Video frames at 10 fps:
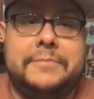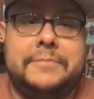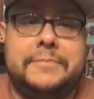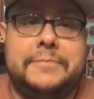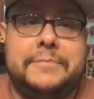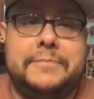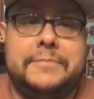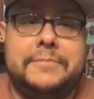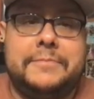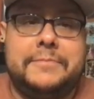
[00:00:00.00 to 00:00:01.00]

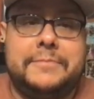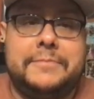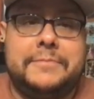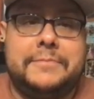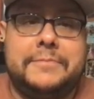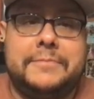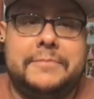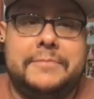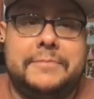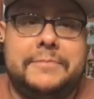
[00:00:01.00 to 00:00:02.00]

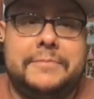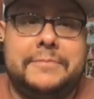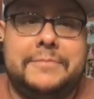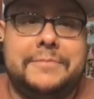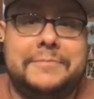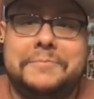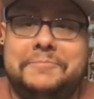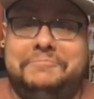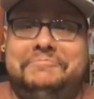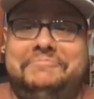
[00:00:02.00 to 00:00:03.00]

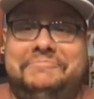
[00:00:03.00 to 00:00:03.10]
[no speech]